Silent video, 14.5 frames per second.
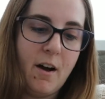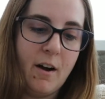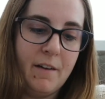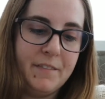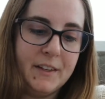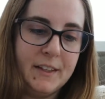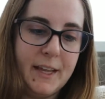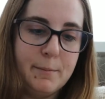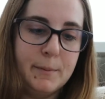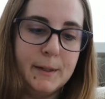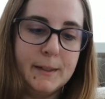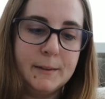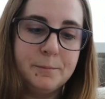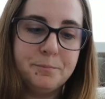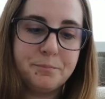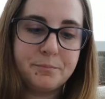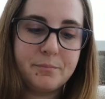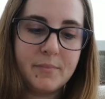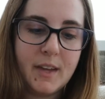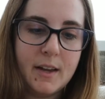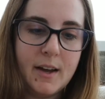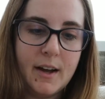on the label.
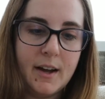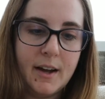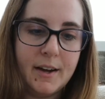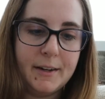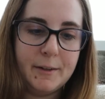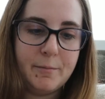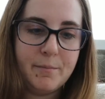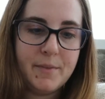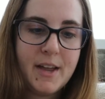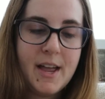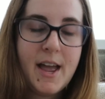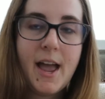Um,